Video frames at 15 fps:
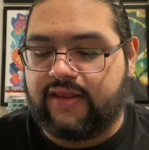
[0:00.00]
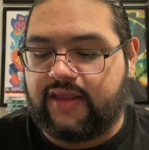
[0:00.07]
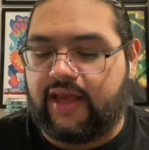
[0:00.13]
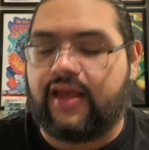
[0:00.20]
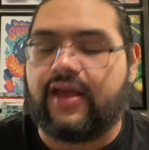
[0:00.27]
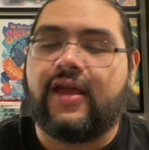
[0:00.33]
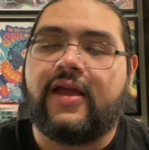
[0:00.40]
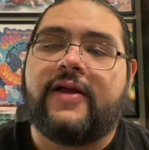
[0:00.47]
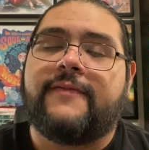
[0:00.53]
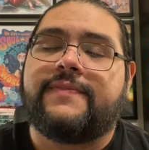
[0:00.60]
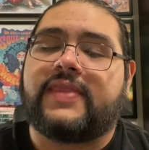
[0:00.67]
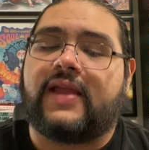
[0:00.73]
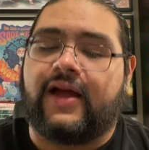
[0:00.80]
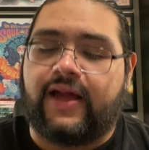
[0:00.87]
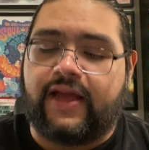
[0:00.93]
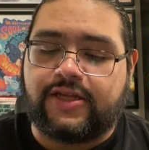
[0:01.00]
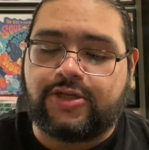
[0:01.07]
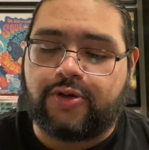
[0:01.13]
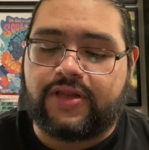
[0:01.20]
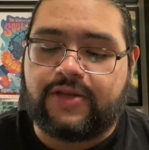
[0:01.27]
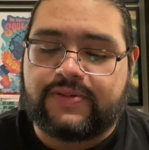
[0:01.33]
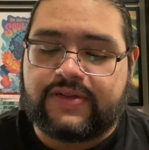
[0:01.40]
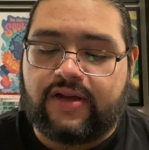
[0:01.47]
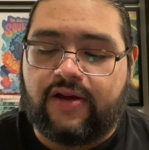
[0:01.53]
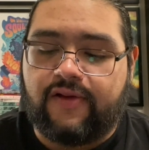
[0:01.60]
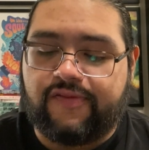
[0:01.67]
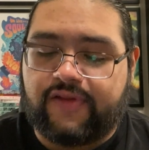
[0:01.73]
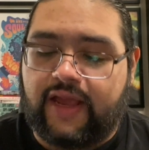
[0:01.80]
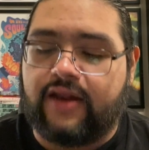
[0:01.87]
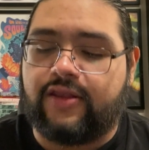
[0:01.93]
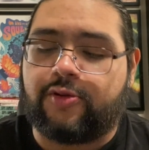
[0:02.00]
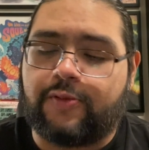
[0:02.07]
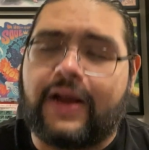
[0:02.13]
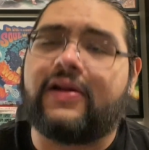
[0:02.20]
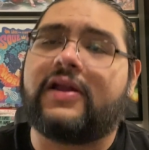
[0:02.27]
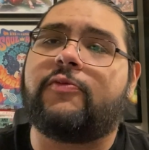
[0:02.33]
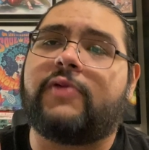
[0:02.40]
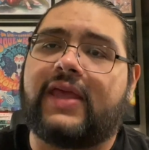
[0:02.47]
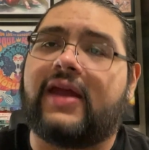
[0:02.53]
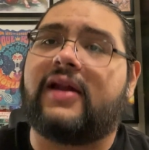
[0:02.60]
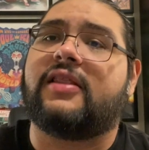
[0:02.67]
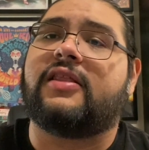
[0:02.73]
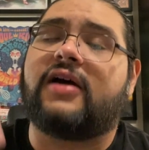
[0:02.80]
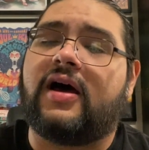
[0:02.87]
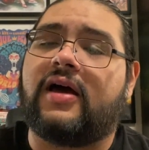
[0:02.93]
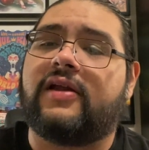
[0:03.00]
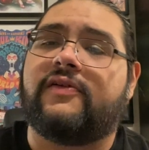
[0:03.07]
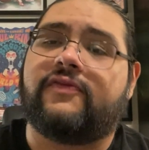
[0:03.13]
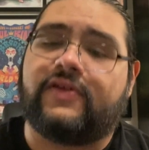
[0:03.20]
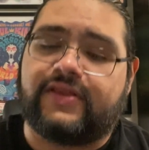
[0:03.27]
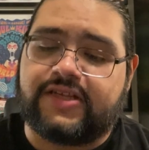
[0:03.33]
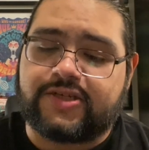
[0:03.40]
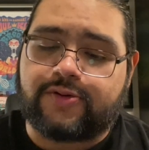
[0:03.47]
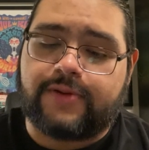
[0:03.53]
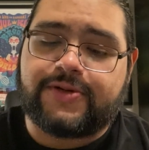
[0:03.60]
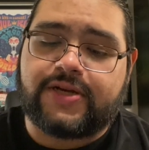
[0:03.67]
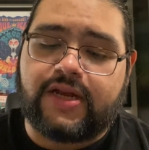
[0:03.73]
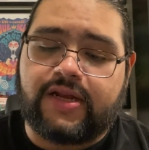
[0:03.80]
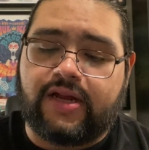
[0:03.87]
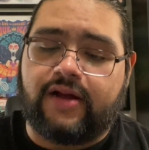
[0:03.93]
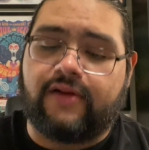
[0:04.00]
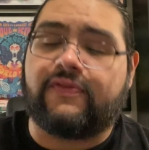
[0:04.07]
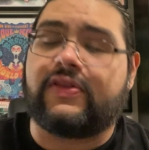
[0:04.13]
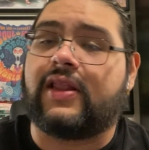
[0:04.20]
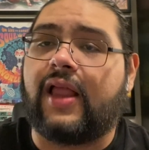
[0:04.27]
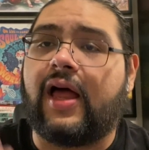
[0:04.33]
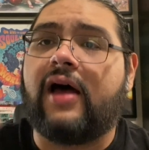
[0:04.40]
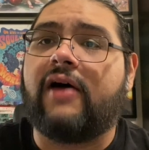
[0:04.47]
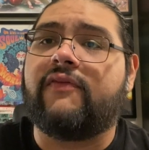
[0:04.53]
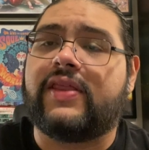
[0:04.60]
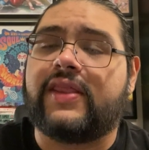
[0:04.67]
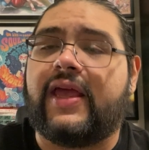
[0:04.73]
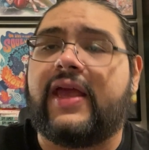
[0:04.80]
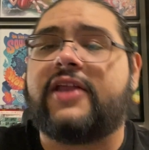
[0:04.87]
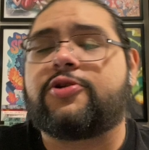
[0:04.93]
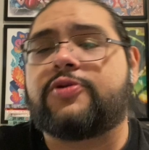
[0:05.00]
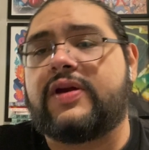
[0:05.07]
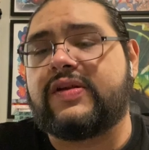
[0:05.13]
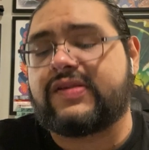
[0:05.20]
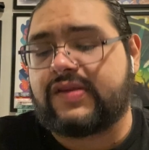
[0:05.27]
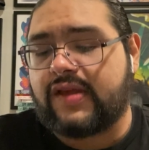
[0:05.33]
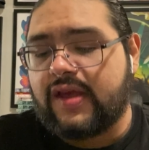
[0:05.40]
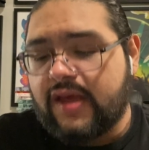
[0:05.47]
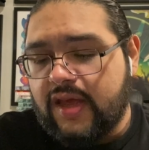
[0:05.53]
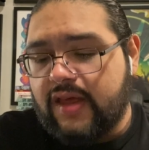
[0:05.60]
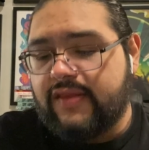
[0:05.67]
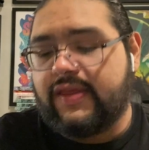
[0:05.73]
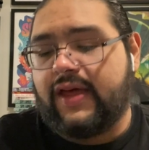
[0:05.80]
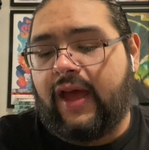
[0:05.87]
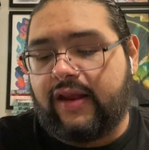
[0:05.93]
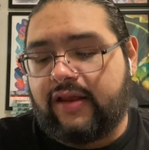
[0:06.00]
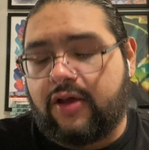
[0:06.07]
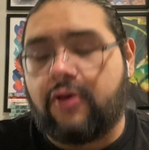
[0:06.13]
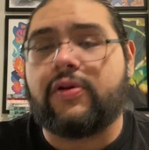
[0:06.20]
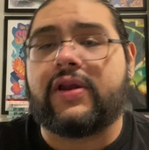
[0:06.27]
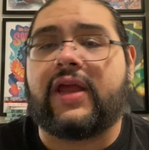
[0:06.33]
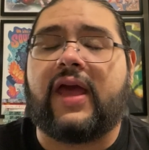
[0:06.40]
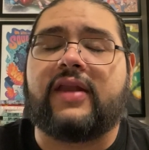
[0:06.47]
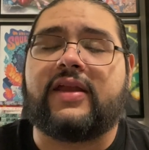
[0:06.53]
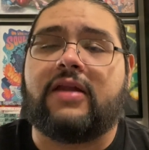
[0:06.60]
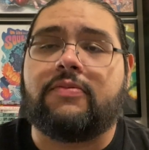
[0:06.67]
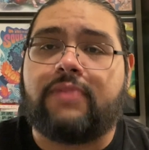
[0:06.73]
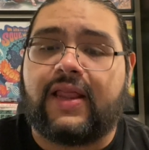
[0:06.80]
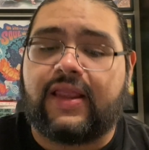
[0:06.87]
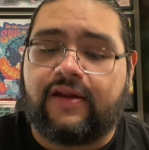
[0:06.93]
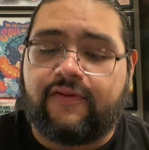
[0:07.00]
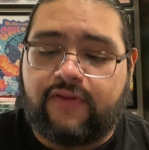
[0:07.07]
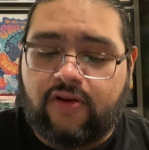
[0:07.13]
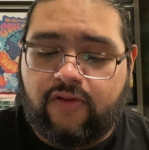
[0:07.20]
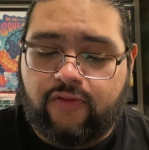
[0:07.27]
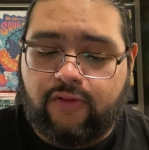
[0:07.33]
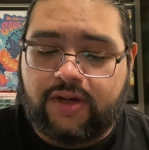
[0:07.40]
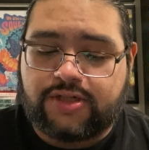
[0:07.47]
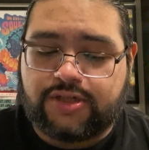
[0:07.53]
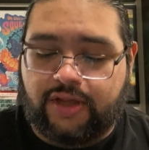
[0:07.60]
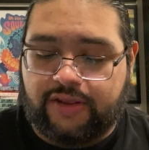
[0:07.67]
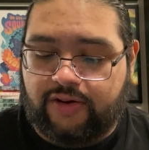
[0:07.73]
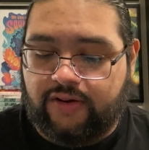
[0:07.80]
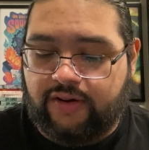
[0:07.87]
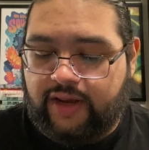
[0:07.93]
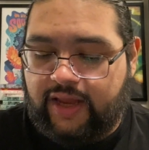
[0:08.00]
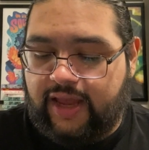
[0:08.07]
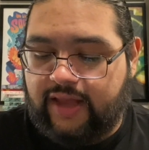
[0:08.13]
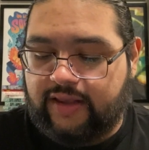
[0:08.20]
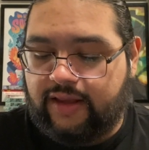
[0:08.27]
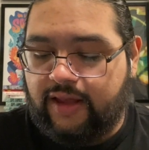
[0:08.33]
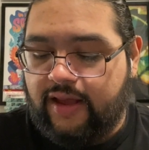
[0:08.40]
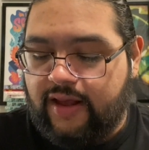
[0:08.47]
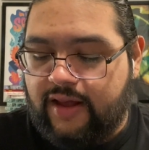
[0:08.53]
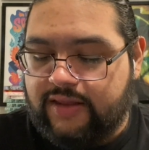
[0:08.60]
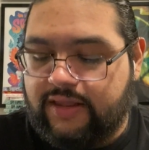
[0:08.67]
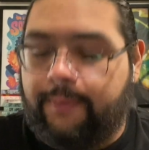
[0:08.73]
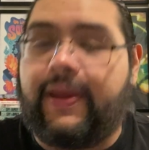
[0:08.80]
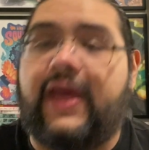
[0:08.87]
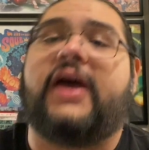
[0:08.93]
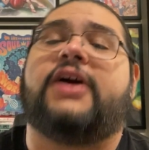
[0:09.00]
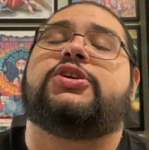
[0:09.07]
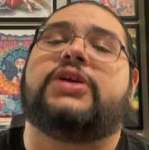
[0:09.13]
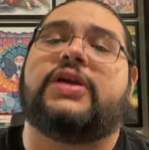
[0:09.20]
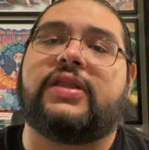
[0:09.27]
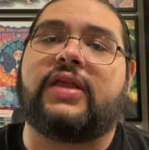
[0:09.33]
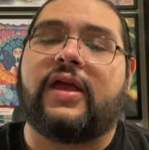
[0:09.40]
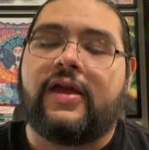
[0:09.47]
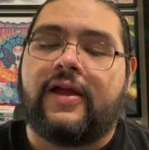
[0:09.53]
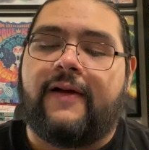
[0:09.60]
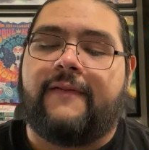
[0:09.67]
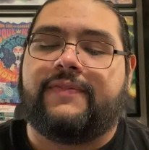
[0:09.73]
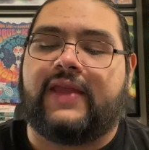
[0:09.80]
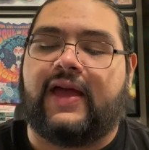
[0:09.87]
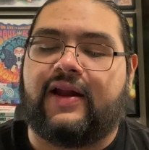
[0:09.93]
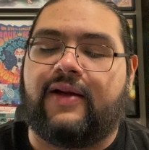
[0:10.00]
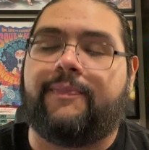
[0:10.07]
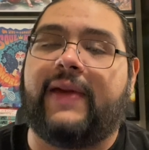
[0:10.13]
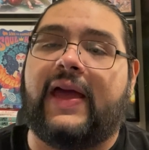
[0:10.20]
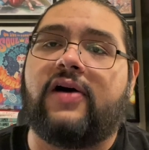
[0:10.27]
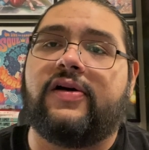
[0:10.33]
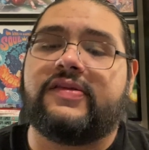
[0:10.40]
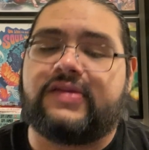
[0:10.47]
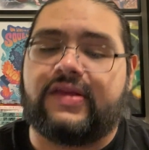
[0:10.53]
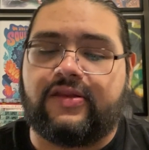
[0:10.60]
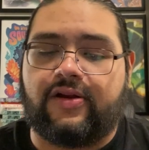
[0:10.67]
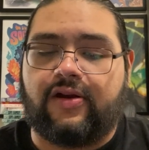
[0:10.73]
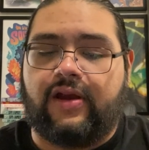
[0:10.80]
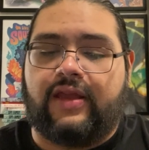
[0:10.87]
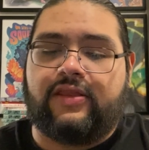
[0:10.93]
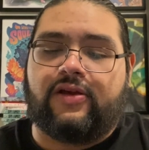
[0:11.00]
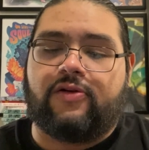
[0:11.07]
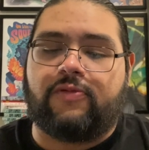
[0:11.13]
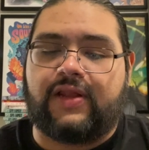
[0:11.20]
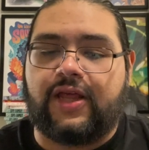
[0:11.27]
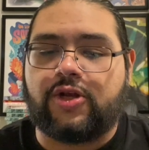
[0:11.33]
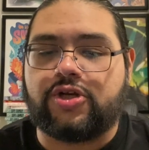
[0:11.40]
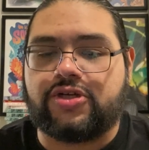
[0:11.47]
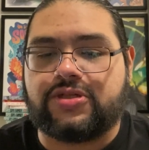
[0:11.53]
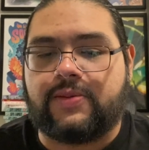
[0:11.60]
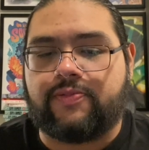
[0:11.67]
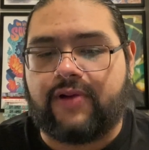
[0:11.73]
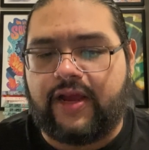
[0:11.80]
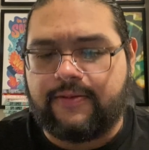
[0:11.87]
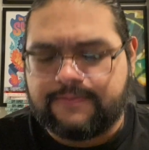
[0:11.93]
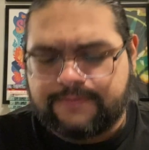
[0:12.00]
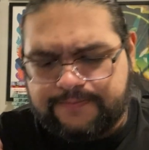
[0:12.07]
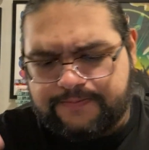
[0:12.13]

They enjoy themselves. And throughout it, we get a lot of a description of the love and the interest that Conan and Bêlit feel for each other, and the passion that abounds in their relationship, right?